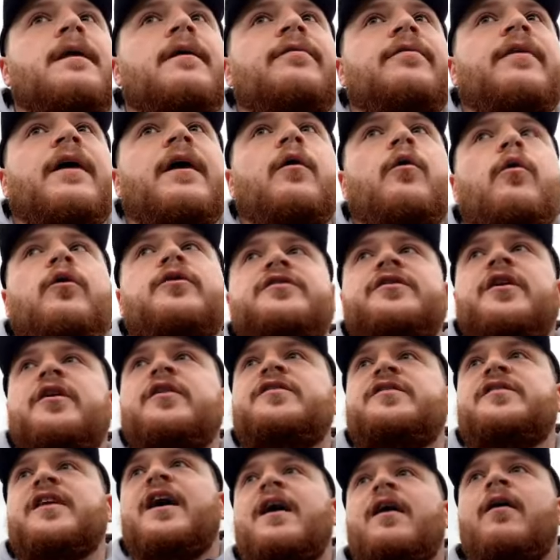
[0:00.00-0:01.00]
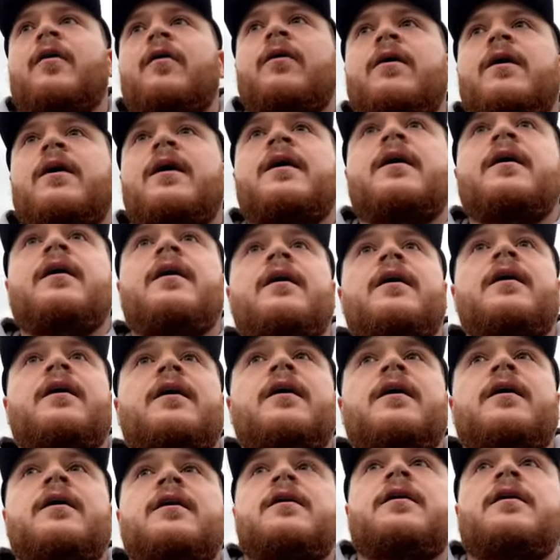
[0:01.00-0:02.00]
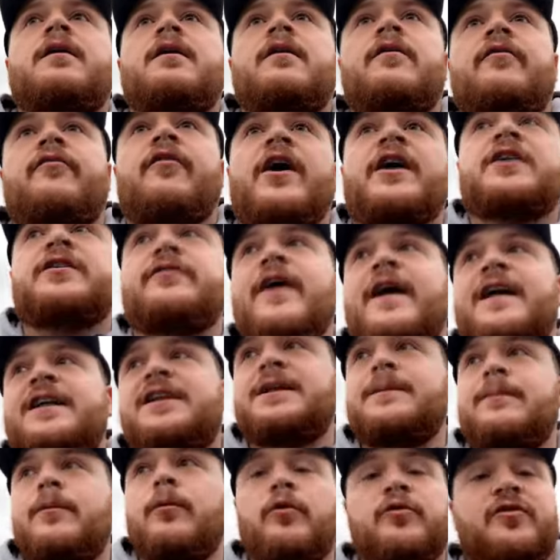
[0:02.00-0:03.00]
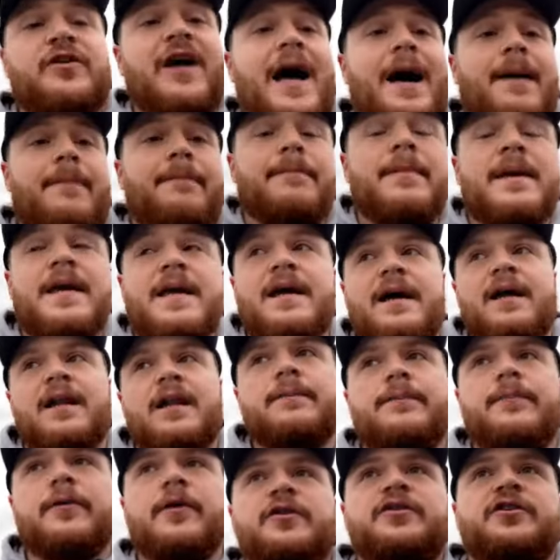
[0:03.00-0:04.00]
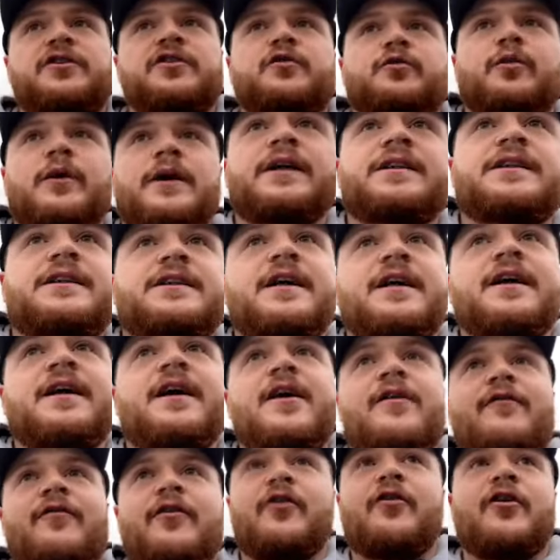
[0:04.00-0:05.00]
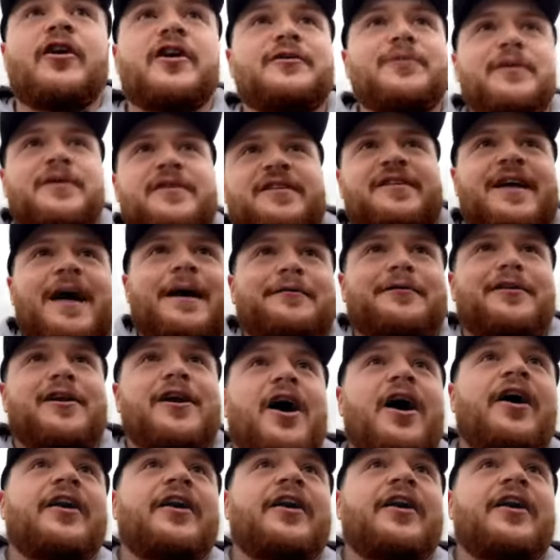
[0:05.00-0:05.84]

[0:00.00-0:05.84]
they also sell fresh vegetables and meat at the butchers, which for Christmas is absolutely